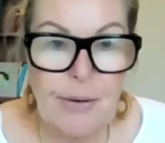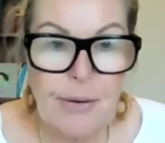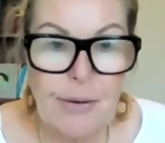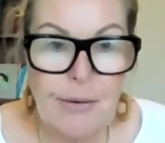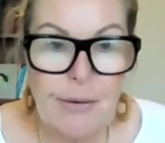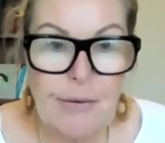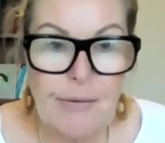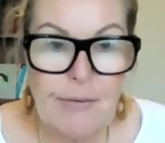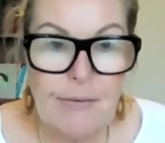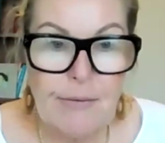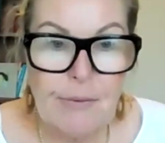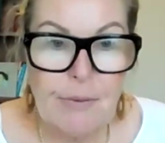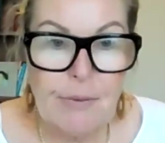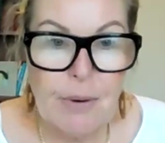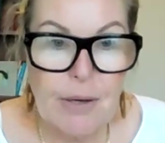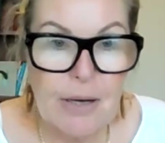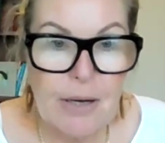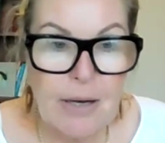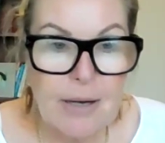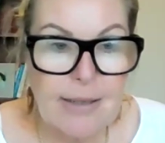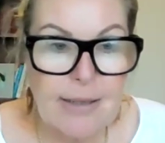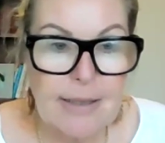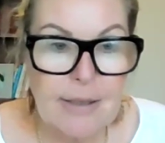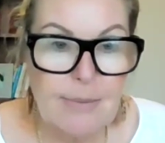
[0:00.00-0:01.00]
of what
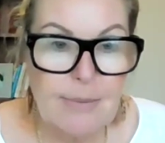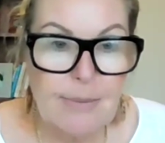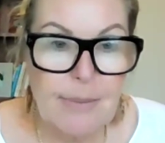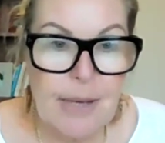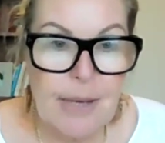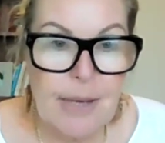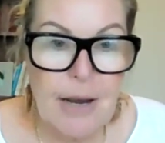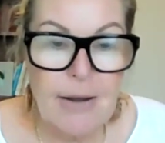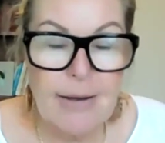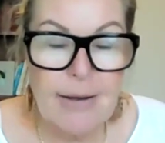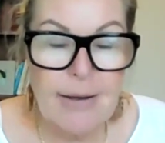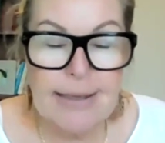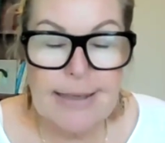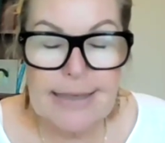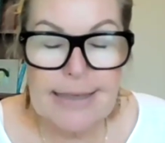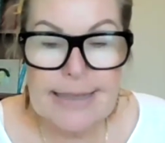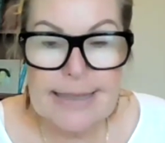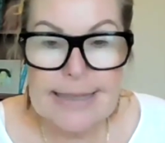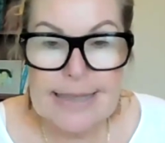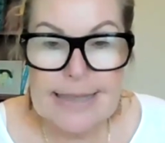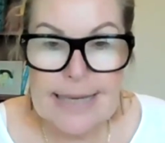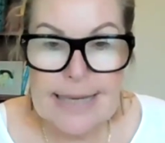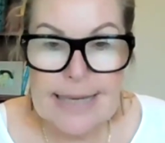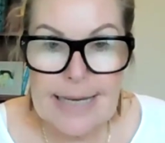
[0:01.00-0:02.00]
goes on behind the
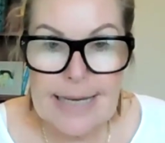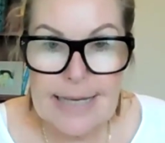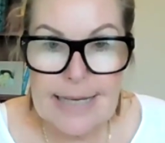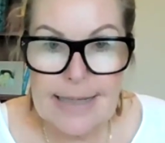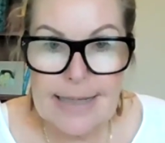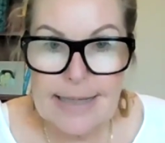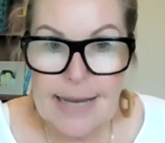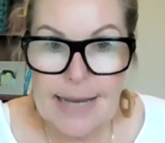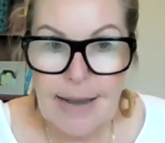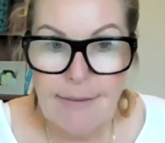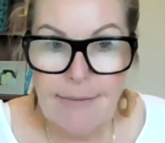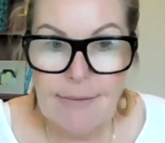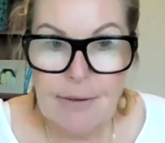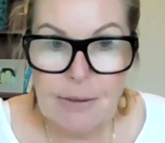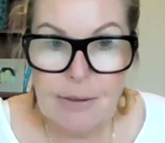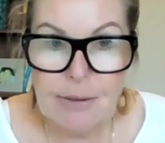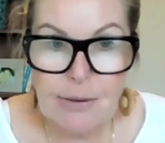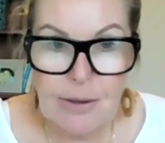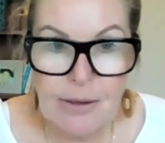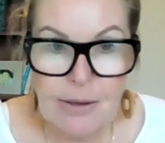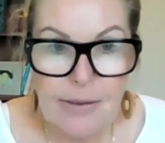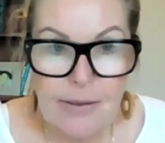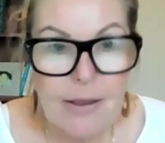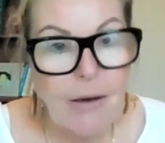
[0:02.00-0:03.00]
scenes, have a
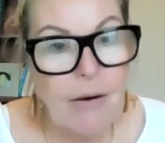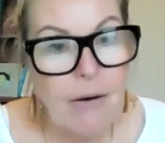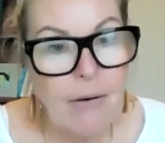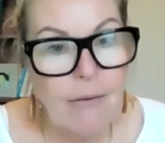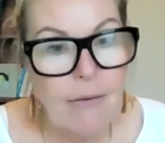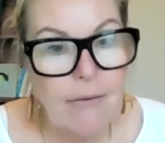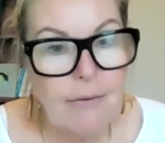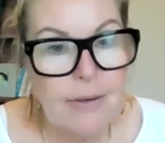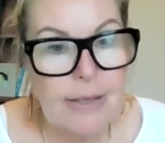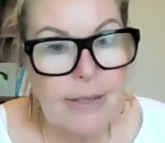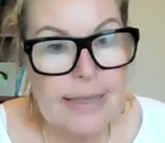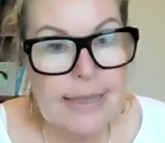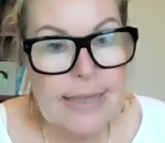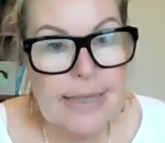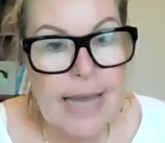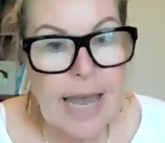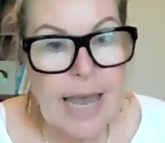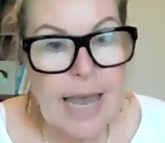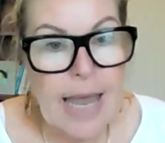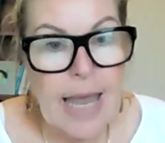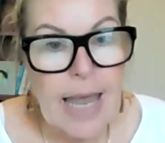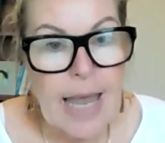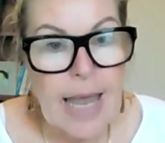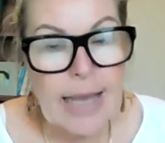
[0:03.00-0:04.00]
look at the office,
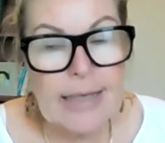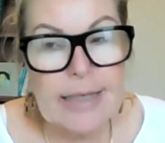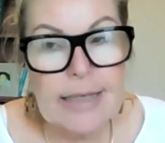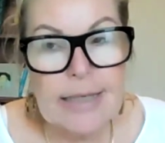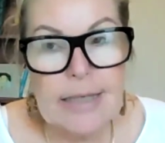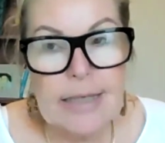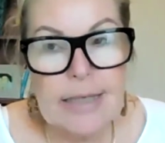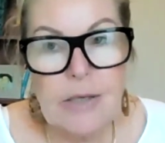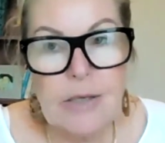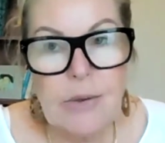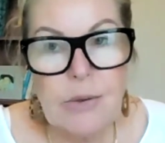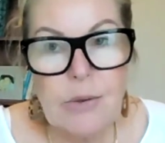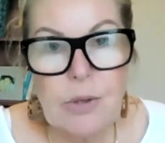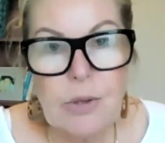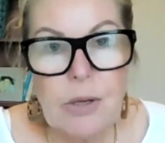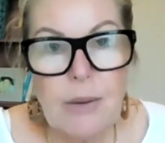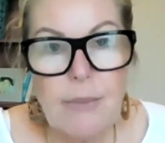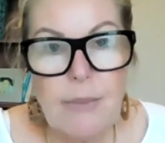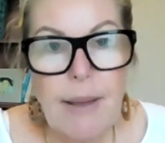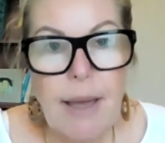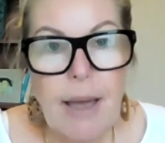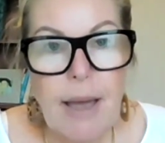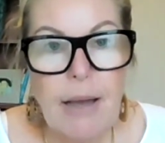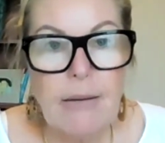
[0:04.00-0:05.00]
and just talk
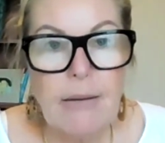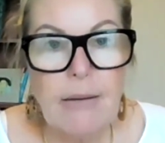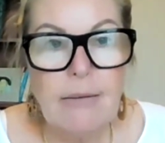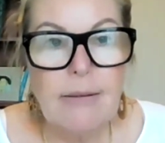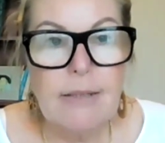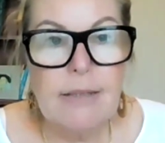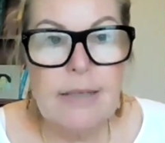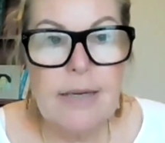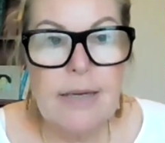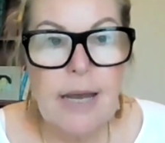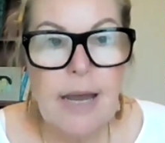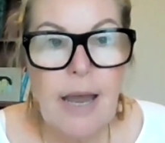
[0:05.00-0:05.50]
about